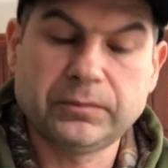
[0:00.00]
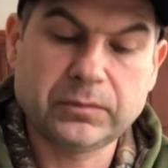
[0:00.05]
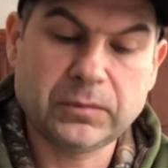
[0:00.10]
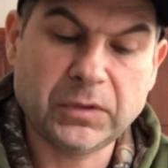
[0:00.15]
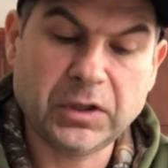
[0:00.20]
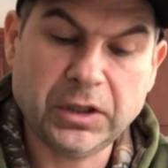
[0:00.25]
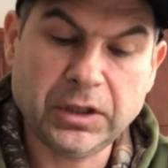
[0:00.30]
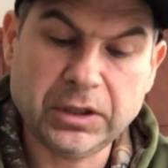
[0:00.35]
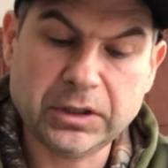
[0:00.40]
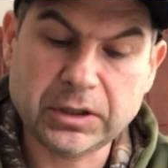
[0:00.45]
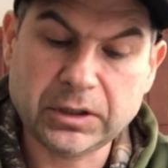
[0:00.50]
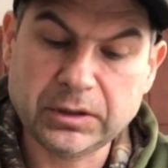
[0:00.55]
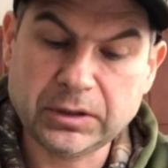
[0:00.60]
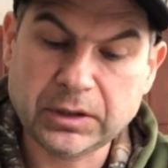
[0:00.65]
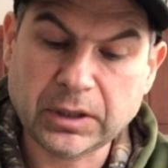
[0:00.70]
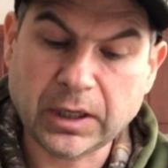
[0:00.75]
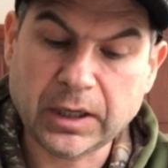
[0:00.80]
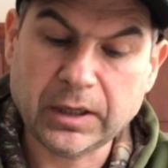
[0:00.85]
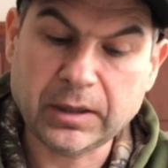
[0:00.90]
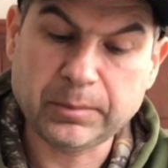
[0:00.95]
He
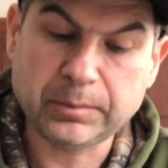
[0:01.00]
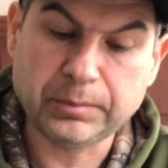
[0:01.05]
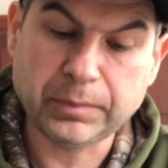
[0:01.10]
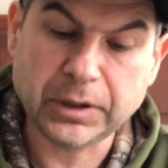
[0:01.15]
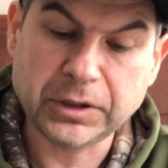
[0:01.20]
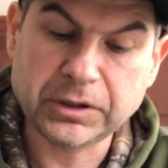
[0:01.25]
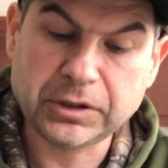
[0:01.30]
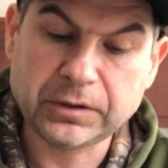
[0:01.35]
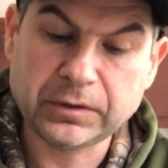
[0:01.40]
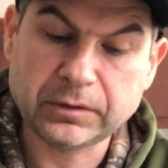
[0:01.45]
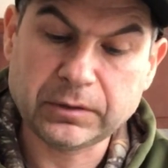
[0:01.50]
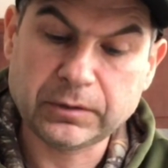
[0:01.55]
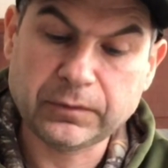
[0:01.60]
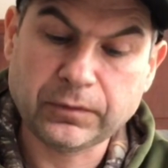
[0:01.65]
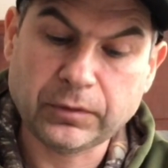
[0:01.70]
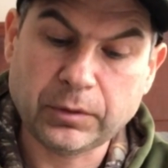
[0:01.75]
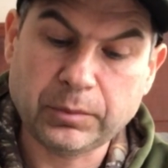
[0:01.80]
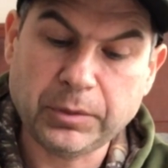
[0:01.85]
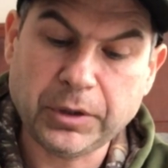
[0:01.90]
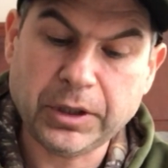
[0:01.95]
tied a bunch
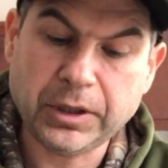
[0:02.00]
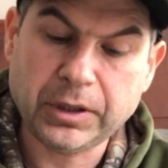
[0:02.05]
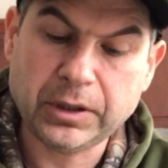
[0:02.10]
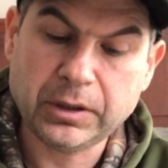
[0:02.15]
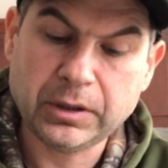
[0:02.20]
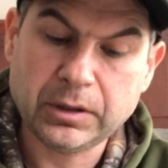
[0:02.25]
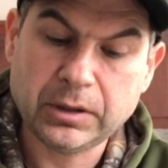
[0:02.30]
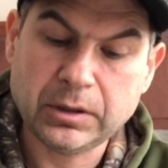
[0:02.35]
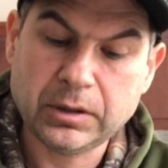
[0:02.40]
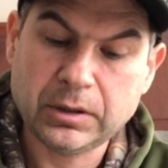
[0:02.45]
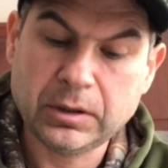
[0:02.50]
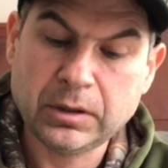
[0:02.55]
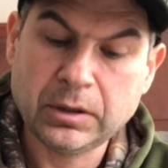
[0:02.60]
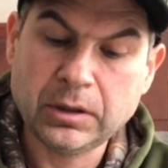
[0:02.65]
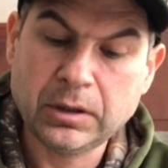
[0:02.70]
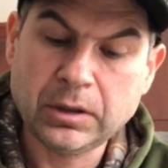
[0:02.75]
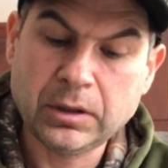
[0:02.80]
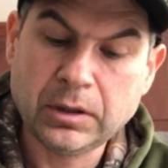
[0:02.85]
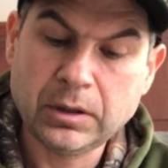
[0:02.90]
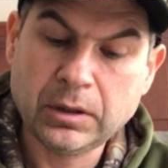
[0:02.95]
for me.
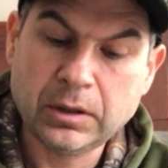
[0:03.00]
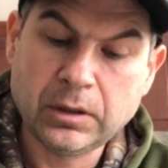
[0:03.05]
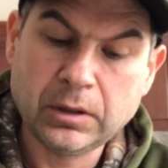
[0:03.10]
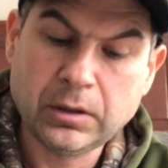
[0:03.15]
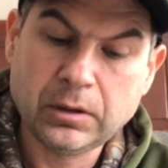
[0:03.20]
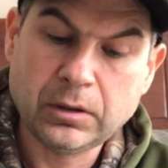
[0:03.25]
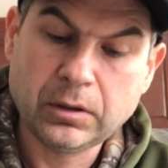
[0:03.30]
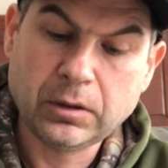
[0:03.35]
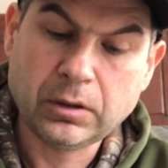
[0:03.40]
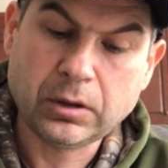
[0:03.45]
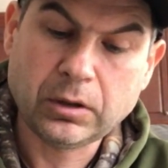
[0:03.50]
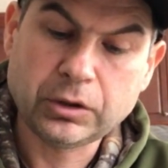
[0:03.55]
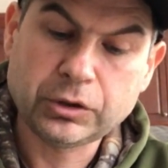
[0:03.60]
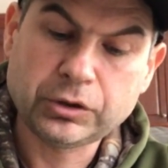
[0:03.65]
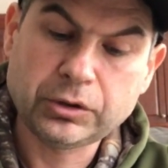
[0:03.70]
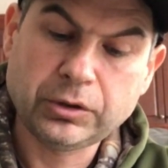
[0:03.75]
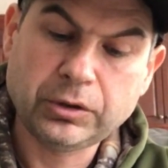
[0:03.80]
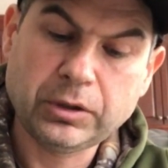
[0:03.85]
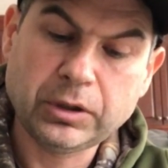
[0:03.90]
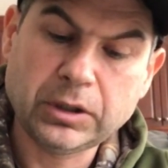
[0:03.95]
I'll
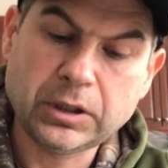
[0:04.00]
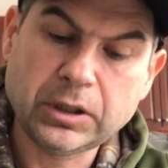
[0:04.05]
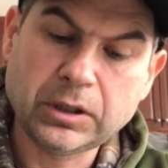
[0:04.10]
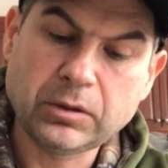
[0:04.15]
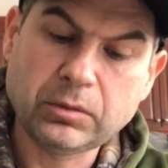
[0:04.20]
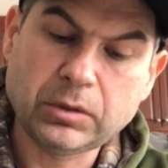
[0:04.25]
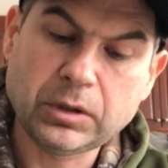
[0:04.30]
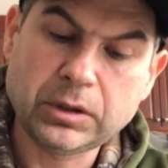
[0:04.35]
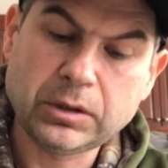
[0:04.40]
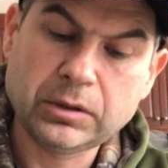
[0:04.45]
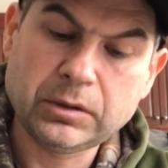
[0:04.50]
show you another one.